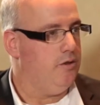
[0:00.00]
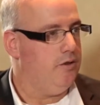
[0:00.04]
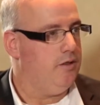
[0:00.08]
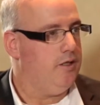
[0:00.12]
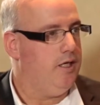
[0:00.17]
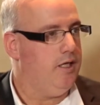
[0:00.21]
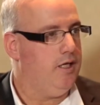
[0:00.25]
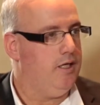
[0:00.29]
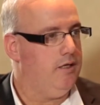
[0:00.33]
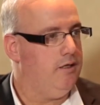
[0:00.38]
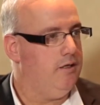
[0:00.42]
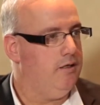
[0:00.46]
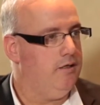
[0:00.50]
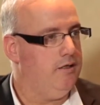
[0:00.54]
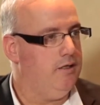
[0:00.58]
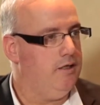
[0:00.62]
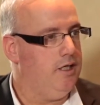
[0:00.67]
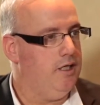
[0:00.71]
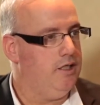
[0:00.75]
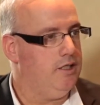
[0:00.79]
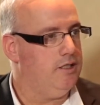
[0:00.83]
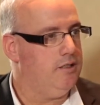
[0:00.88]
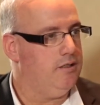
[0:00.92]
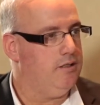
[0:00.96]
then
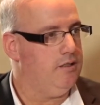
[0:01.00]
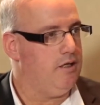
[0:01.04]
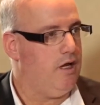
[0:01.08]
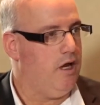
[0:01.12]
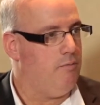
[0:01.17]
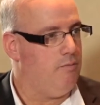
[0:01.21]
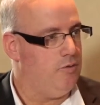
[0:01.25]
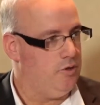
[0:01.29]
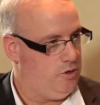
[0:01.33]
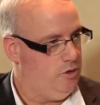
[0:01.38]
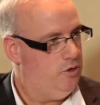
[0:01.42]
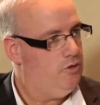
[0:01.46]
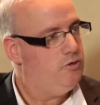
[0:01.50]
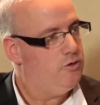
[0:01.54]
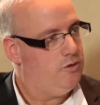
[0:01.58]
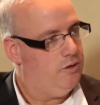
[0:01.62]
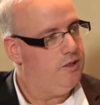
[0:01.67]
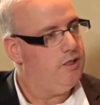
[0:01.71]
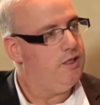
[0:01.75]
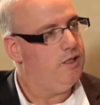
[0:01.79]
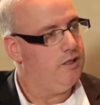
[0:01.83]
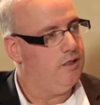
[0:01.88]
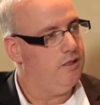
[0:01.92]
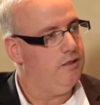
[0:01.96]
it's almost
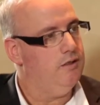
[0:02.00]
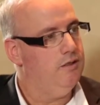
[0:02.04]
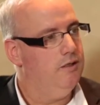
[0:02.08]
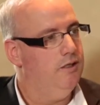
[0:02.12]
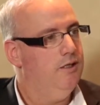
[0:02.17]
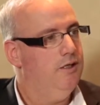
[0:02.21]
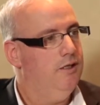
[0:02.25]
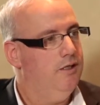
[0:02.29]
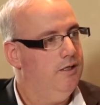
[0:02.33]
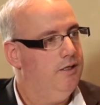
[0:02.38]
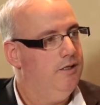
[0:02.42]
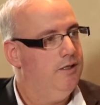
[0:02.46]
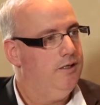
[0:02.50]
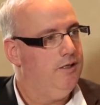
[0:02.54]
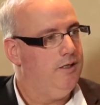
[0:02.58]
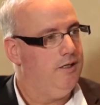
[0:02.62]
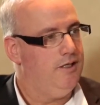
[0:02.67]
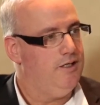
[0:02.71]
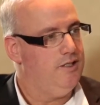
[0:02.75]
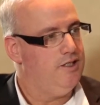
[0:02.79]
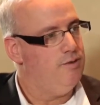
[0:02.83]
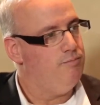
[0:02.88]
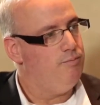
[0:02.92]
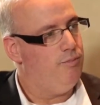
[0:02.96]
usually a
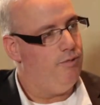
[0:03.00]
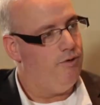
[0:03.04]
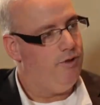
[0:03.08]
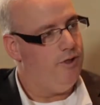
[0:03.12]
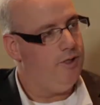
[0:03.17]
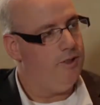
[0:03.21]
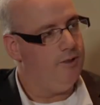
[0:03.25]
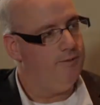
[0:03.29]
simple thing.